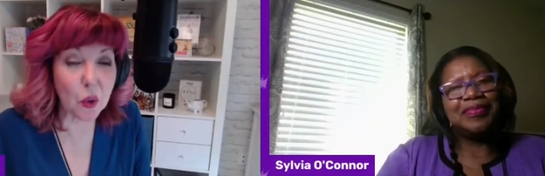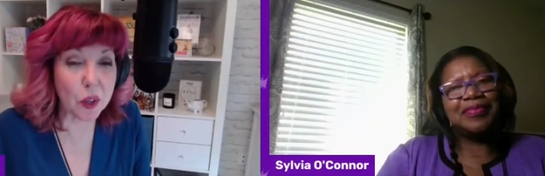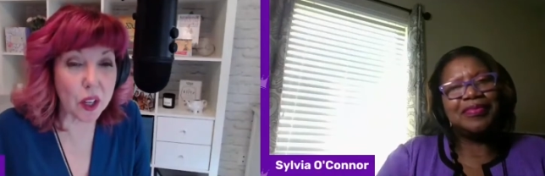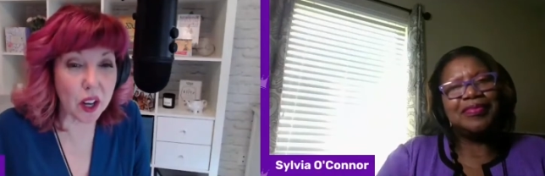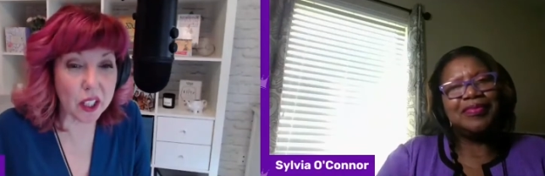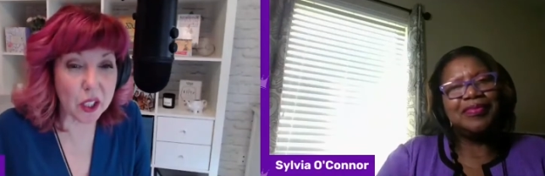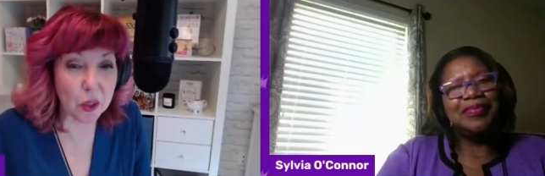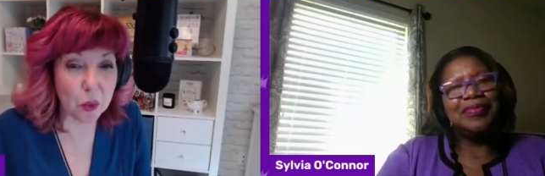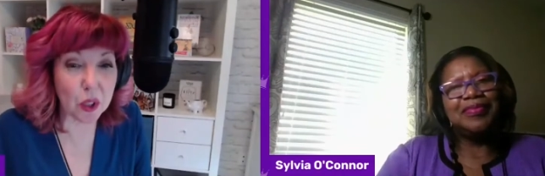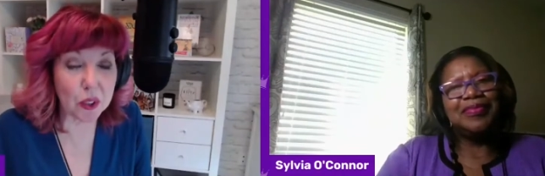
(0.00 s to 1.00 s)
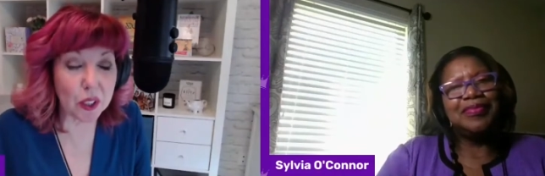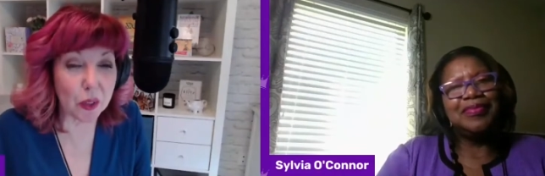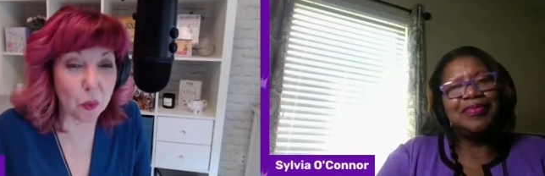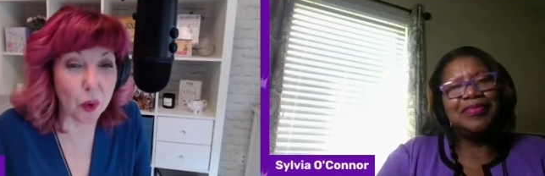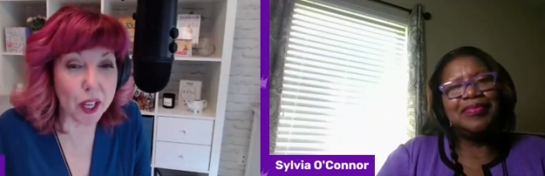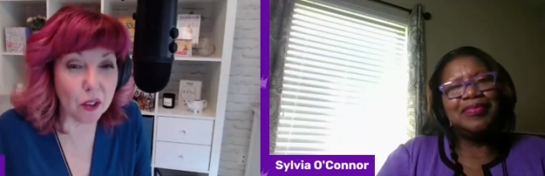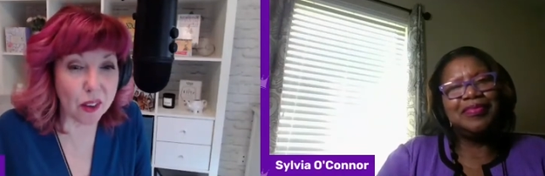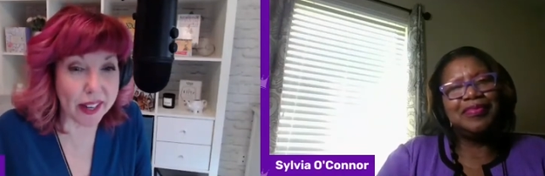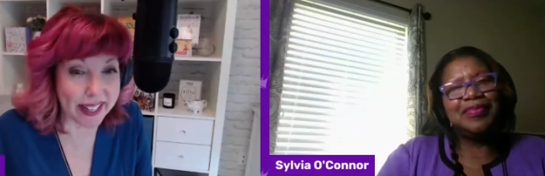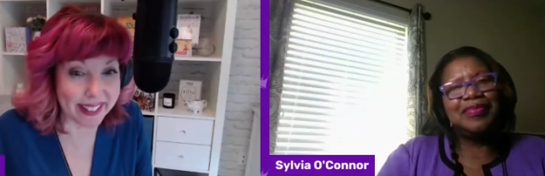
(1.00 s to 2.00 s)
Speaker 1: going on in your world and what are
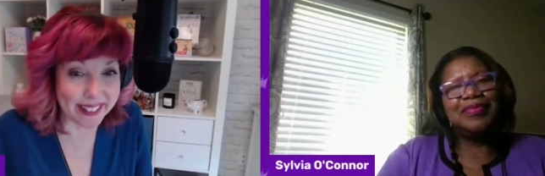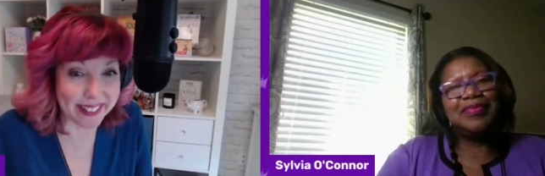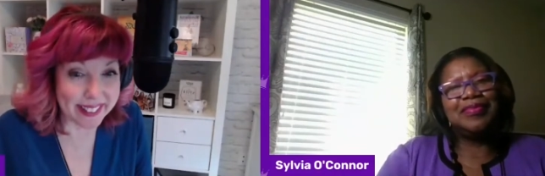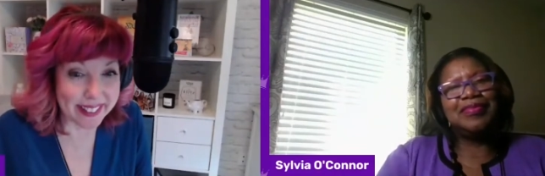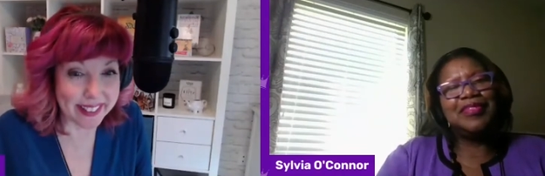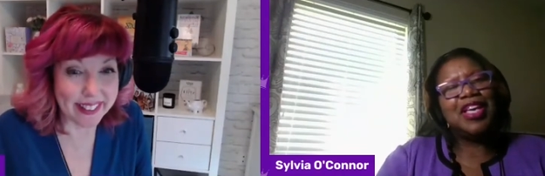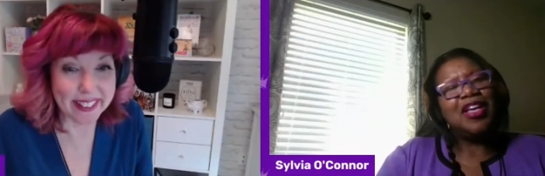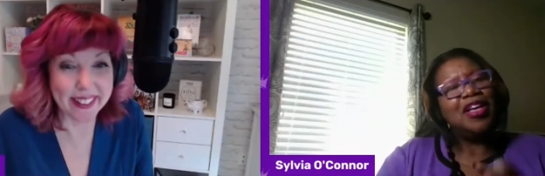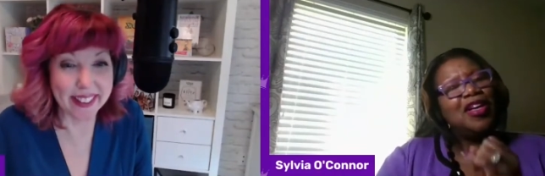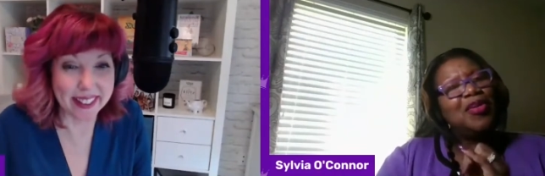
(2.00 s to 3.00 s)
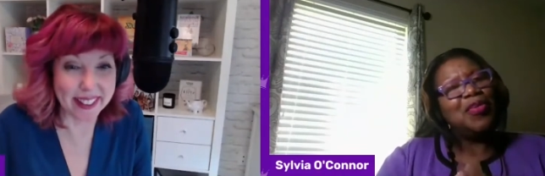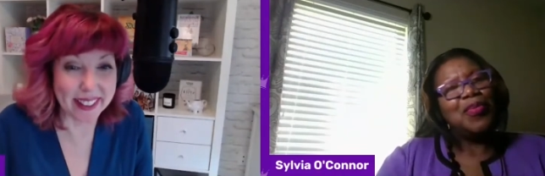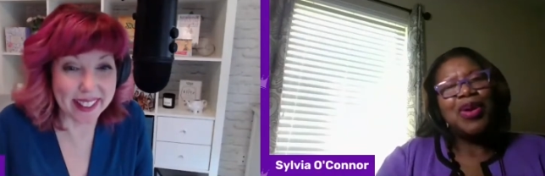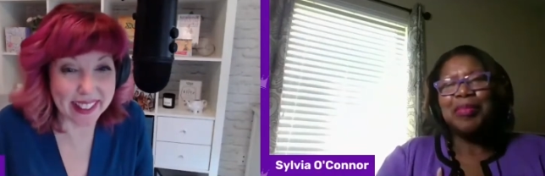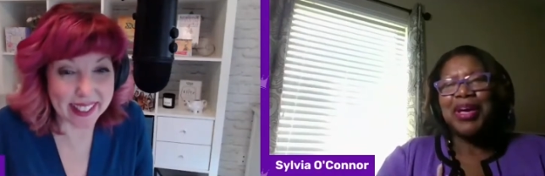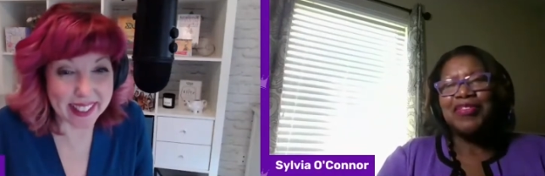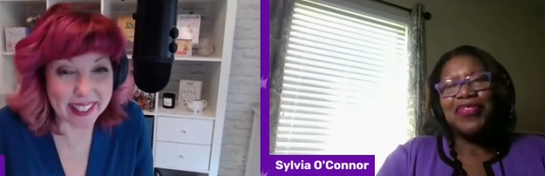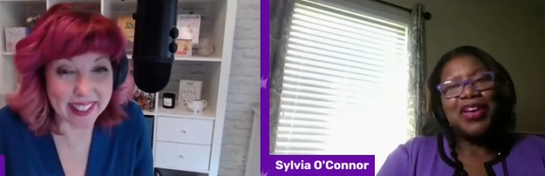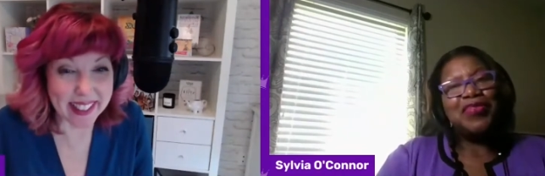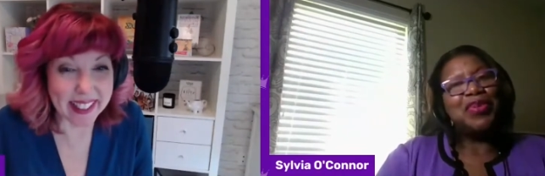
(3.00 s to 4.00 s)
you reading
Speaker 2: one of my
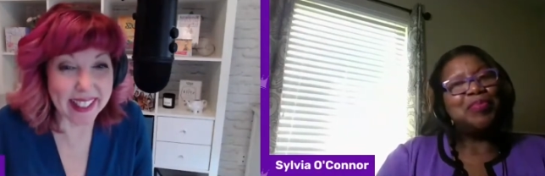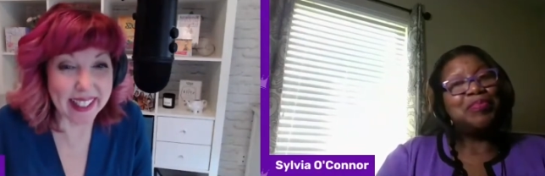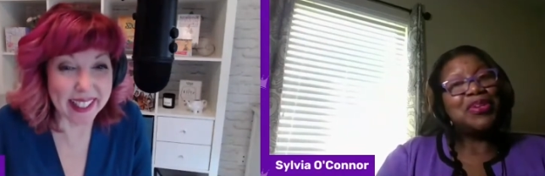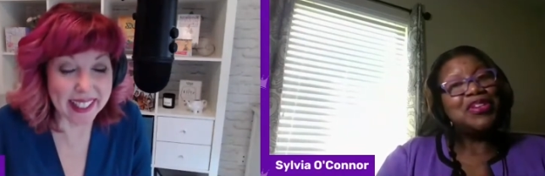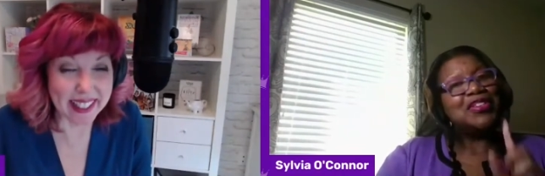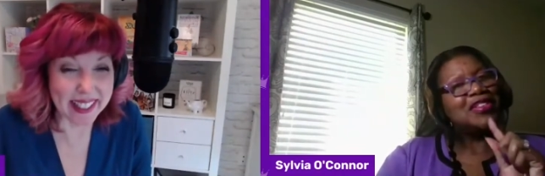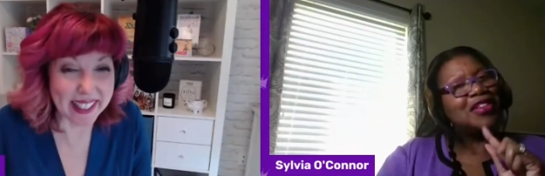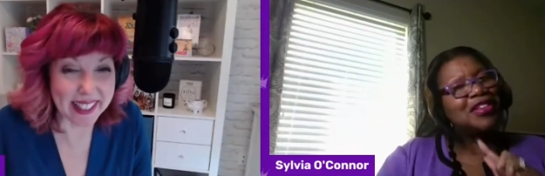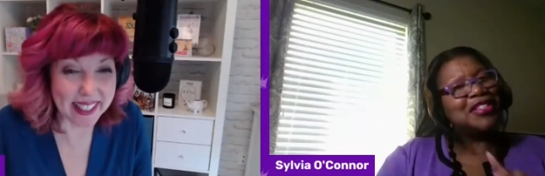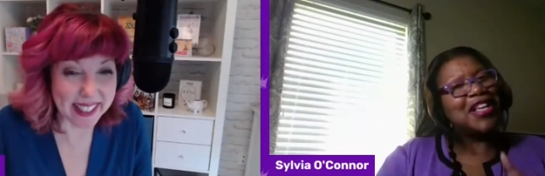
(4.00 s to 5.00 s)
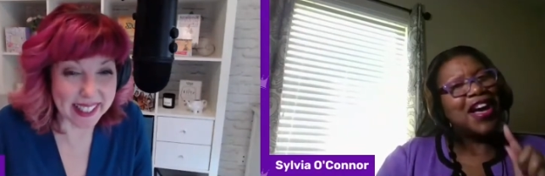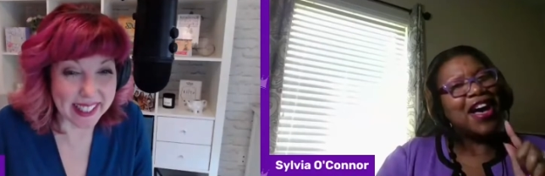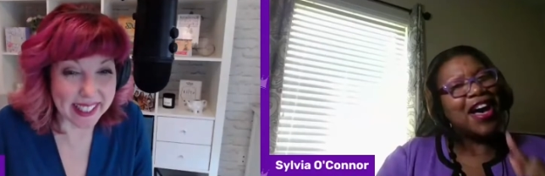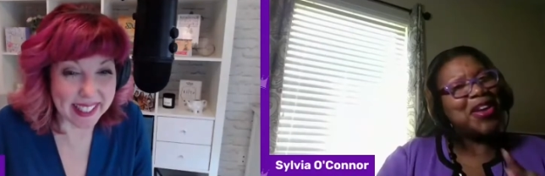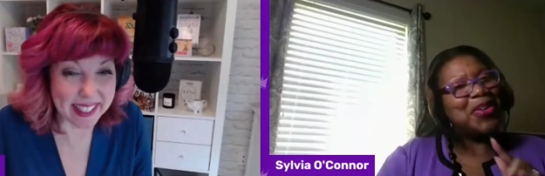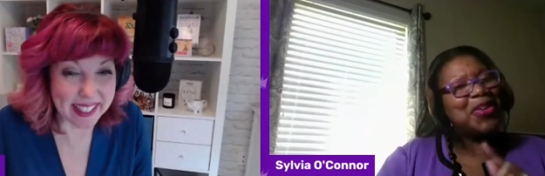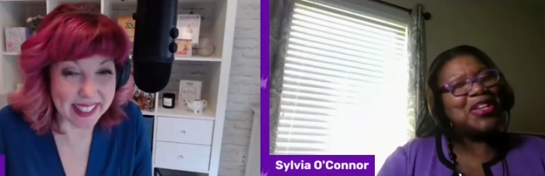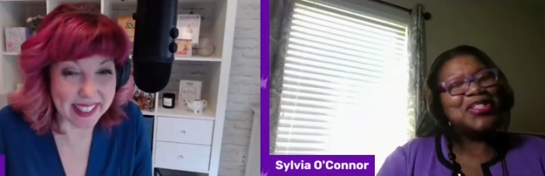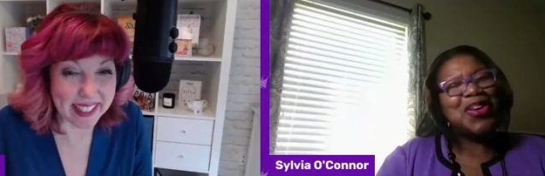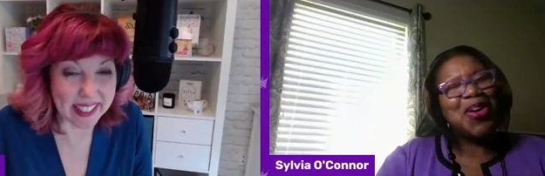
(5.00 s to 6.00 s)
favorite books is higher
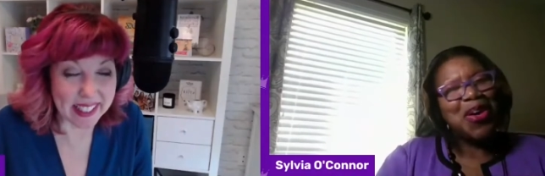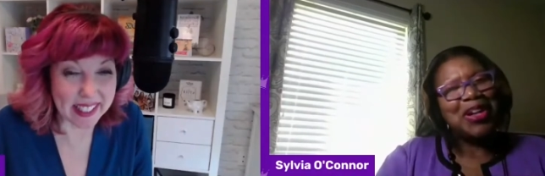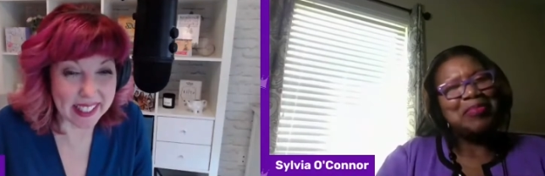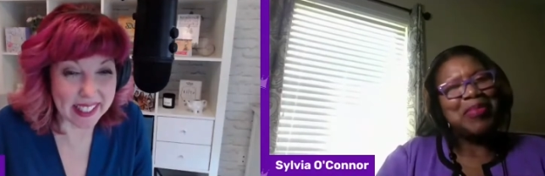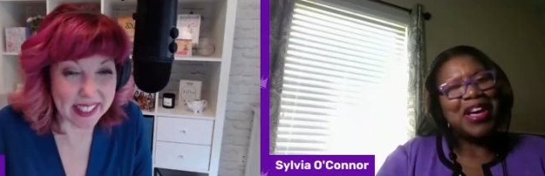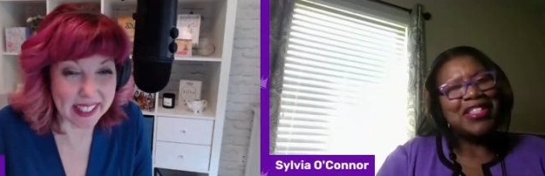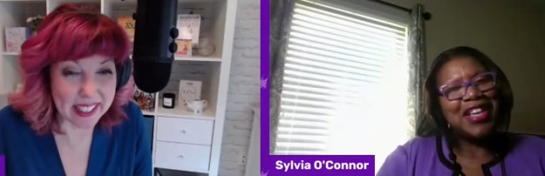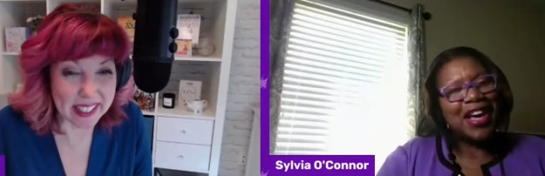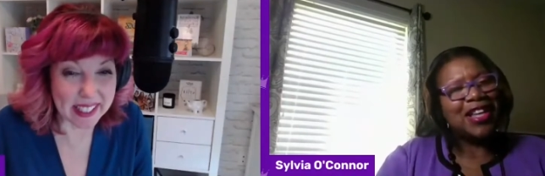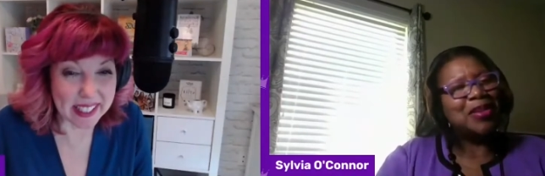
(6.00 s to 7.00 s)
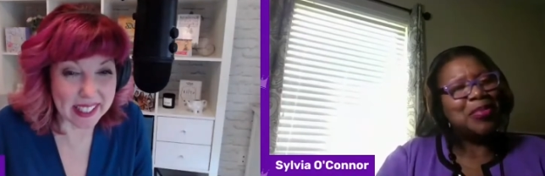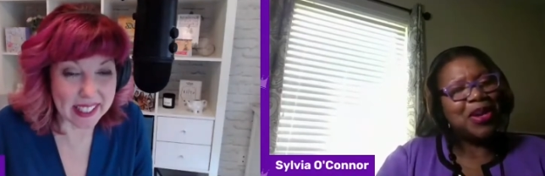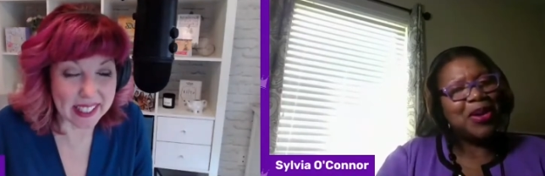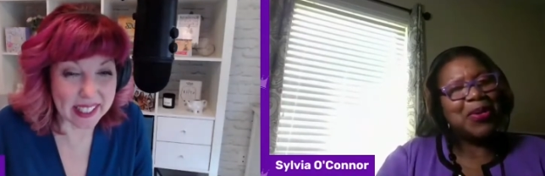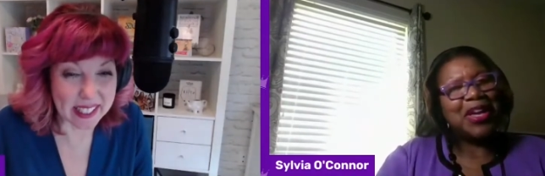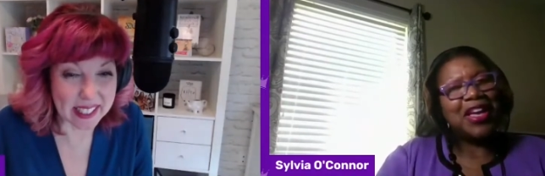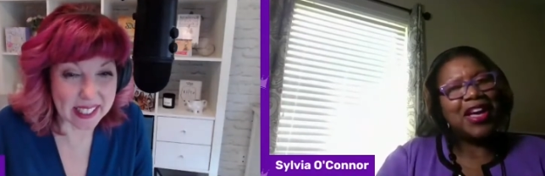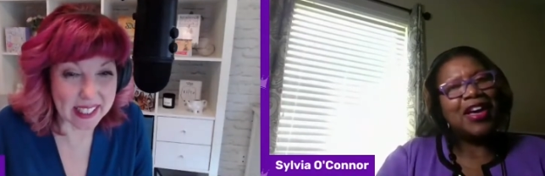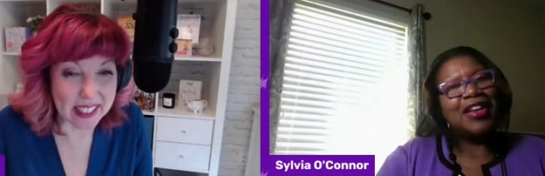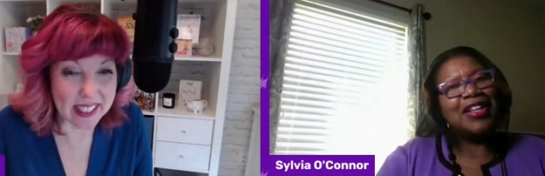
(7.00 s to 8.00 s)
is calling by tyler perry
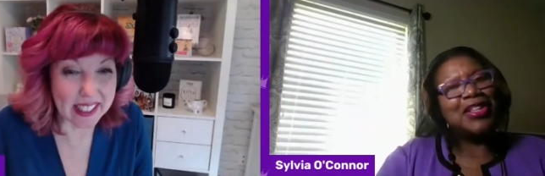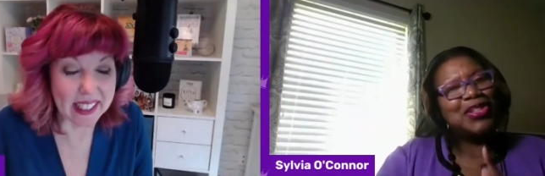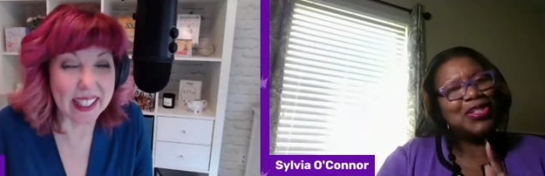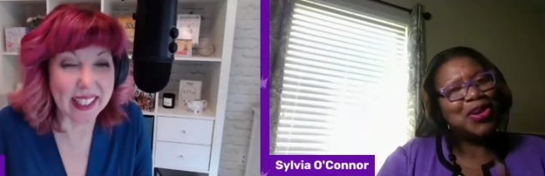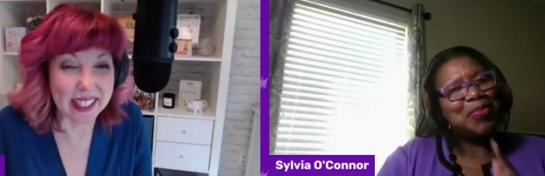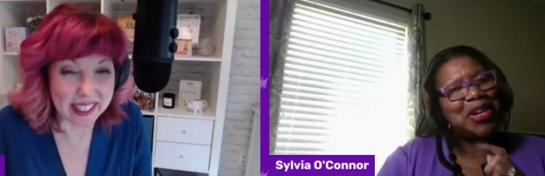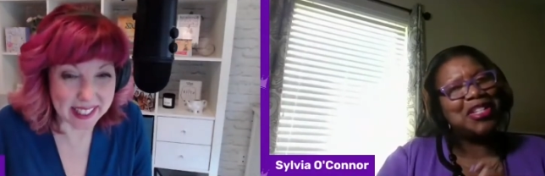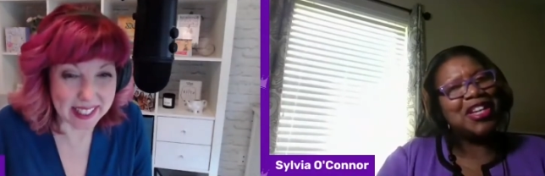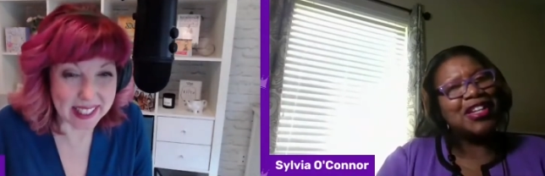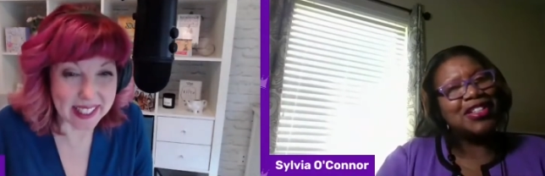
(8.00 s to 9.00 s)
i can so much